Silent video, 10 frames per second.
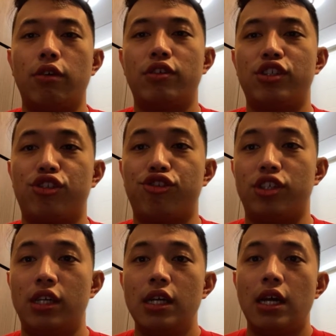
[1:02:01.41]

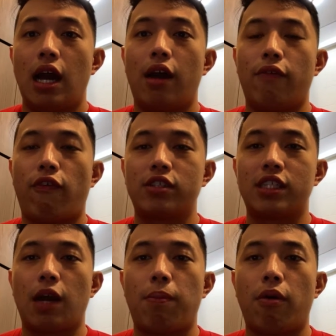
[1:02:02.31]
registry for
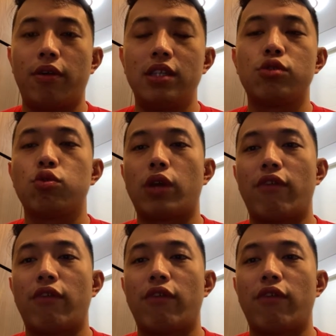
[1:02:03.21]
Singaporeans who can